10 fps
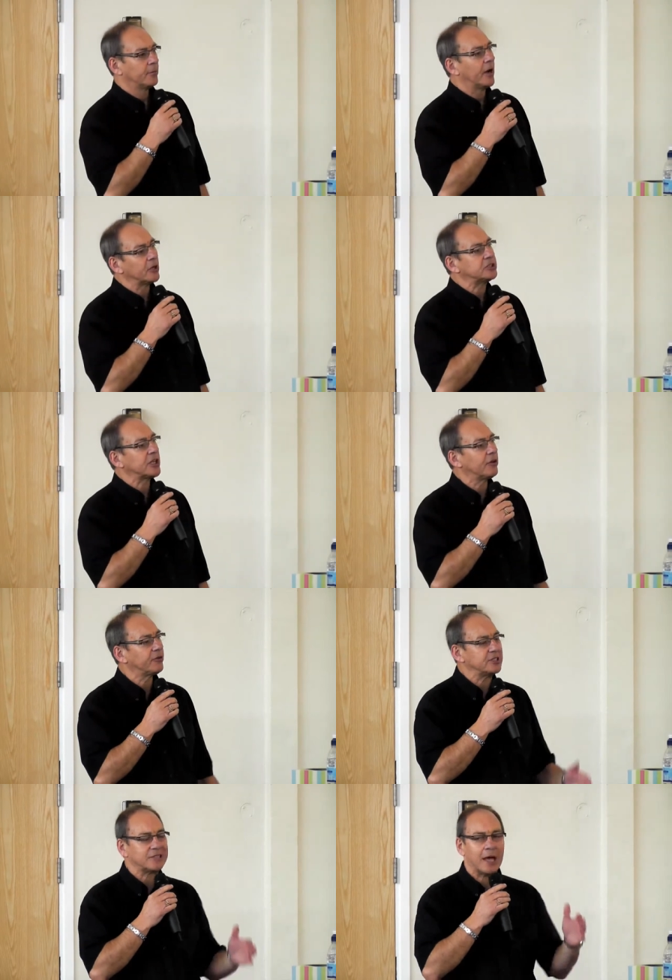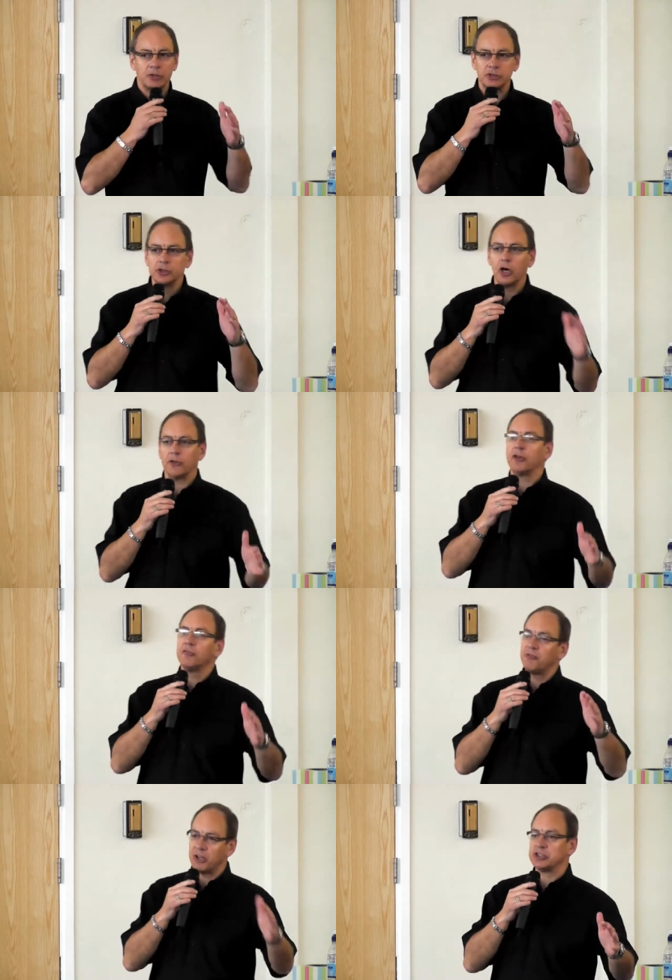But I want to tell you, friends, there was nothing
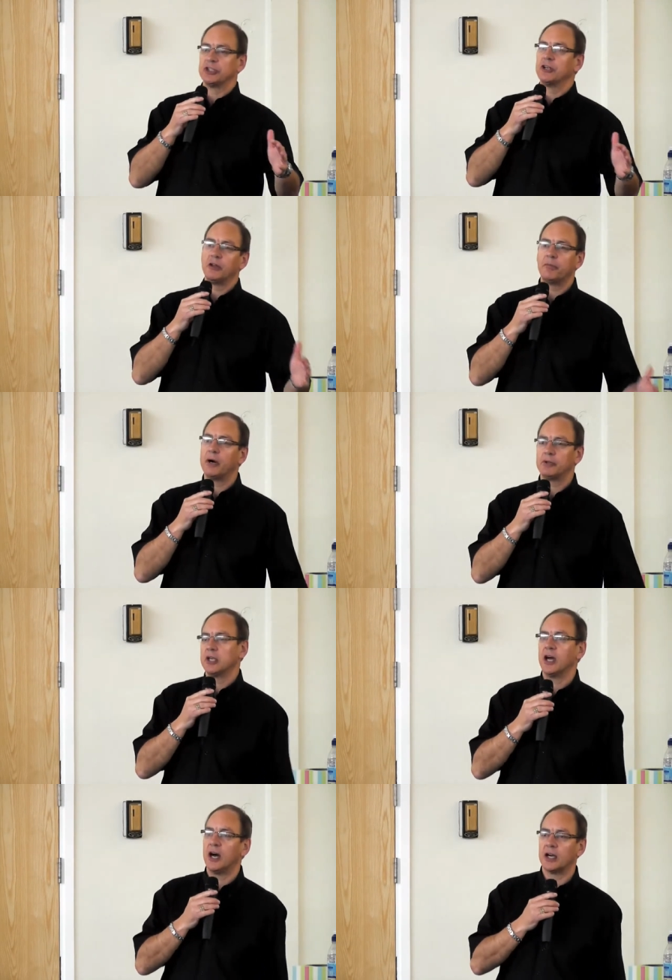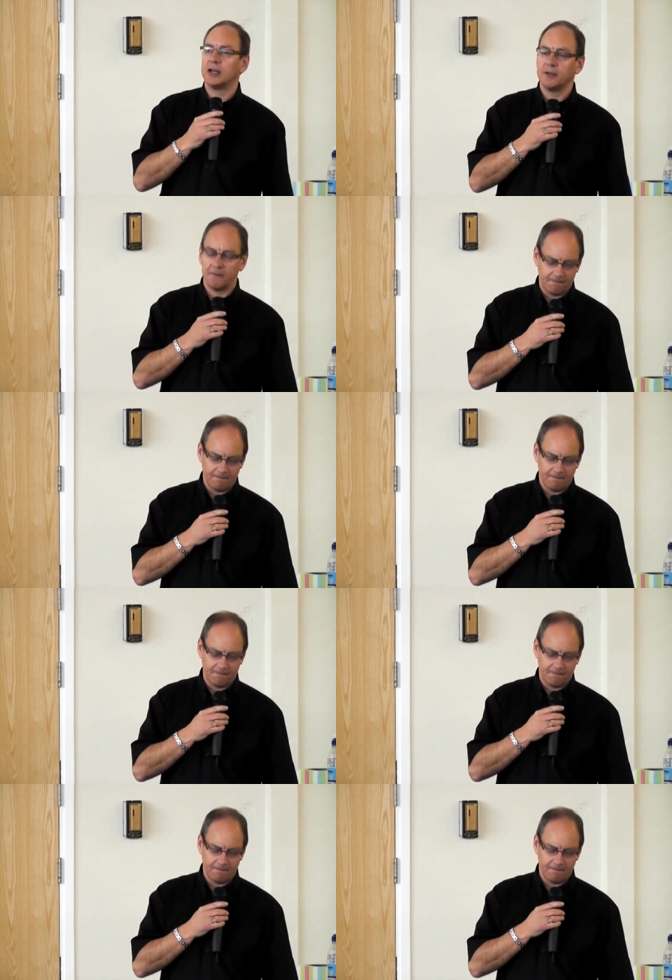fictional about the ark.